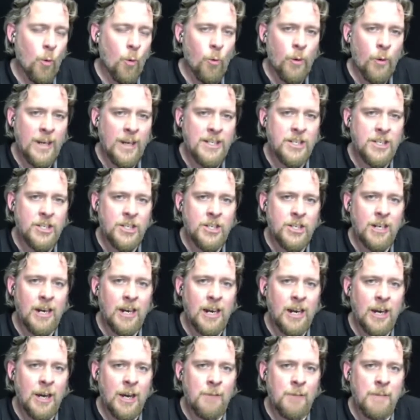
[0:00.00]
which
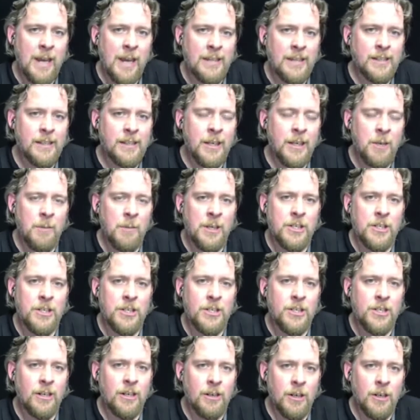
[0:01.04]
makes the
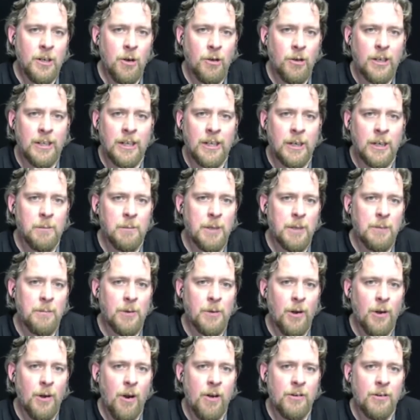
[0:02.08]
image look a little bit
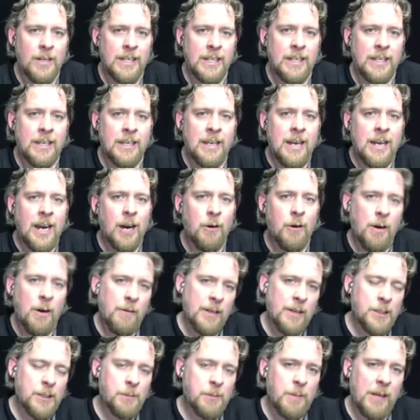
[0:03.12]
blurry.
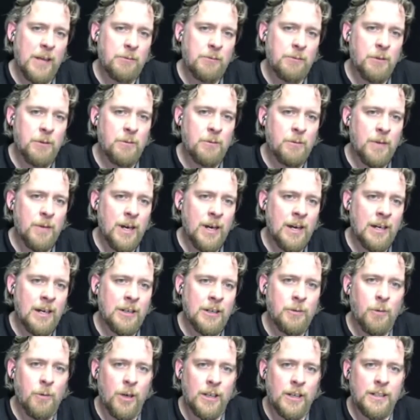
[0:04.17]
However, the spectral
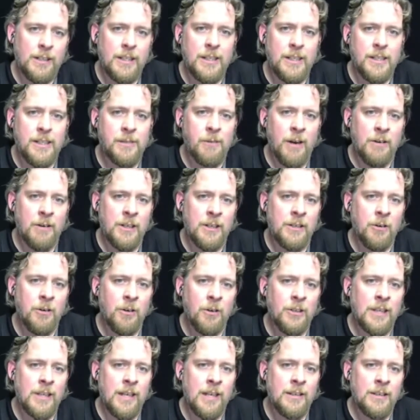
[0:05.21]
quality is very
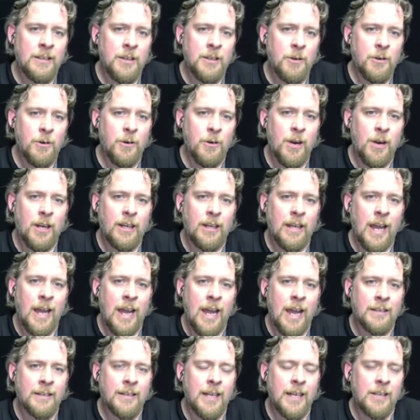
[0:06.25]
good, and you
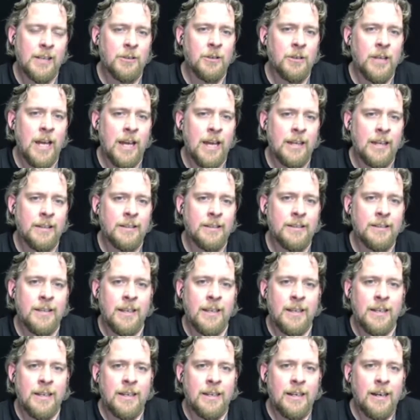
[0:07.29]
can calculate
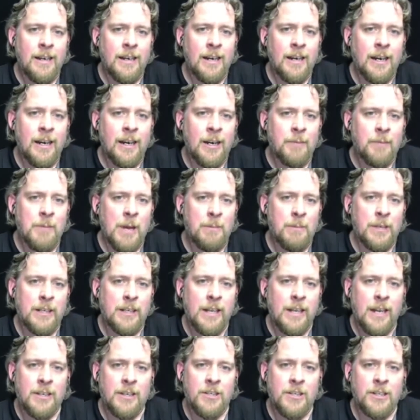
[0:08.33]

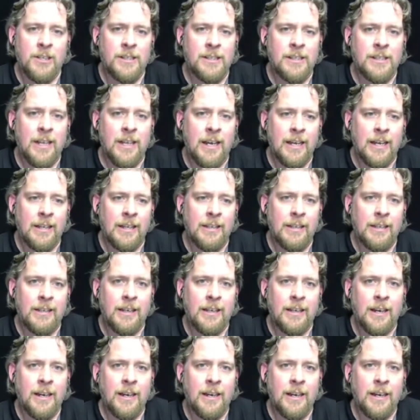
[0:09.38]
applications like